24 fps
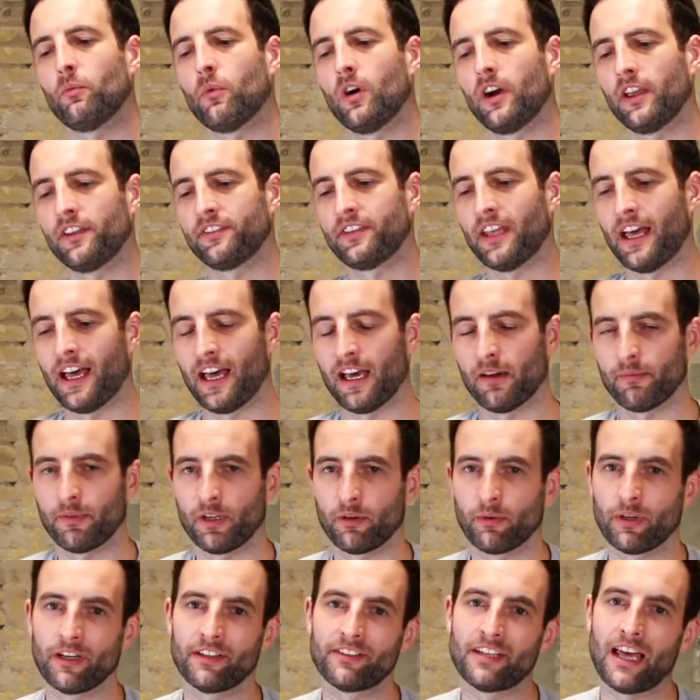Why is that happening?
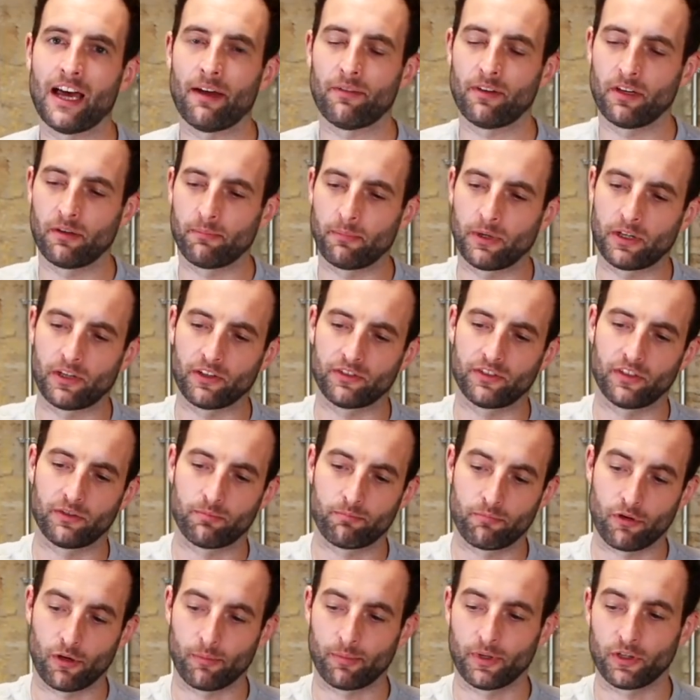Well, it's happening because he's
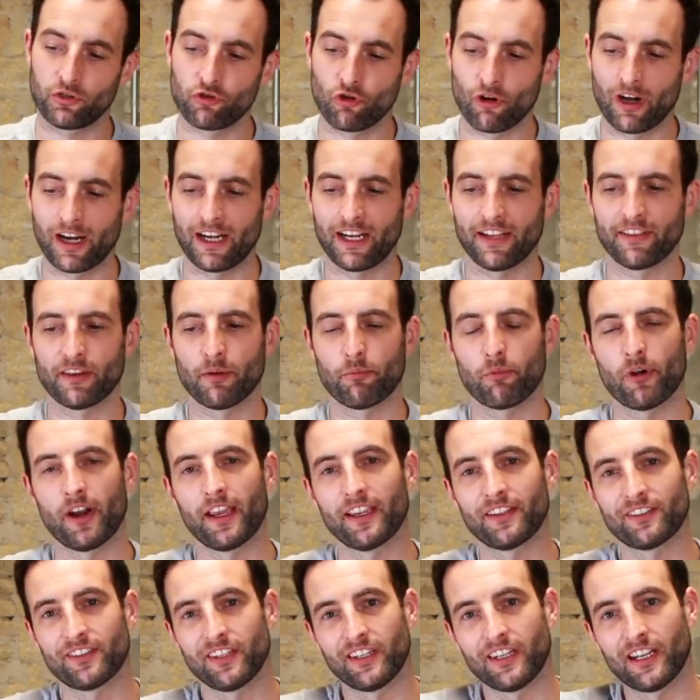probably trailing the
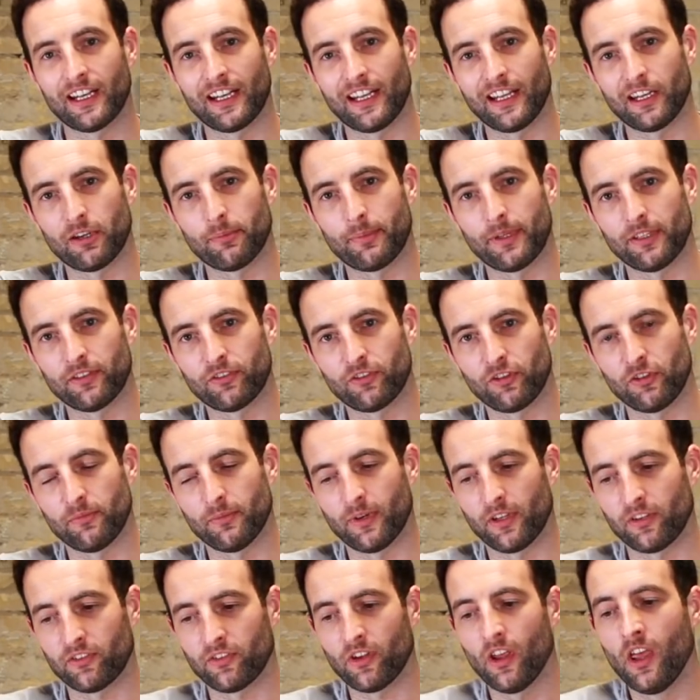brakes in a little bit too
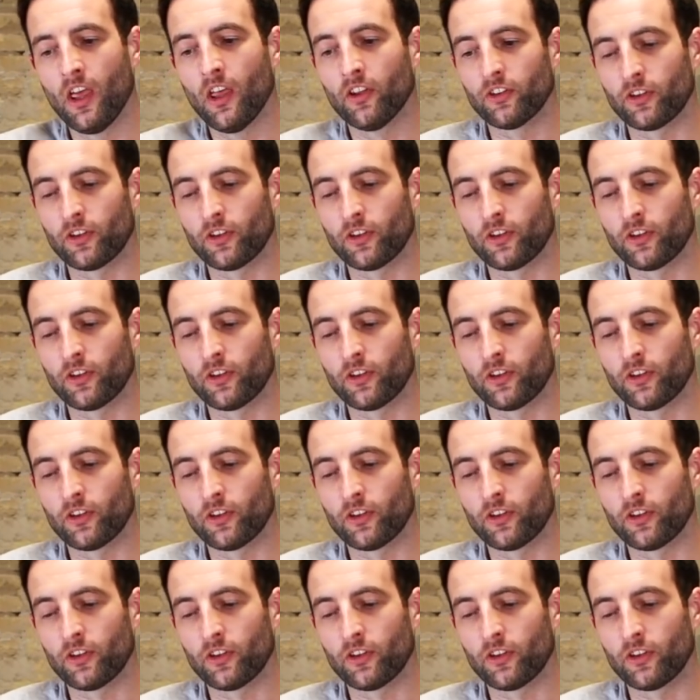much.